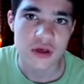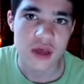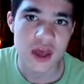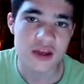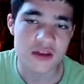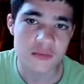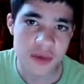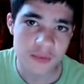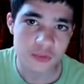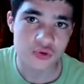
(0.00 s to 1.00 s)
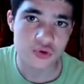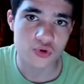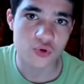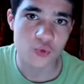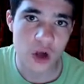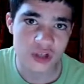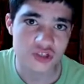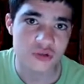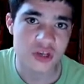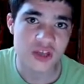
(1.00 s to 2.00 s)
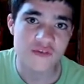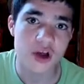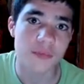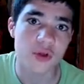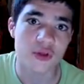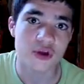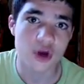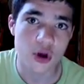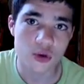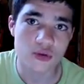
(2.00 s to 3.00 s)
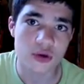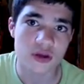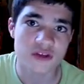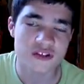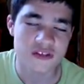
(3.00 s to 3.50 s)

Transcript: And people who want to can even upload their own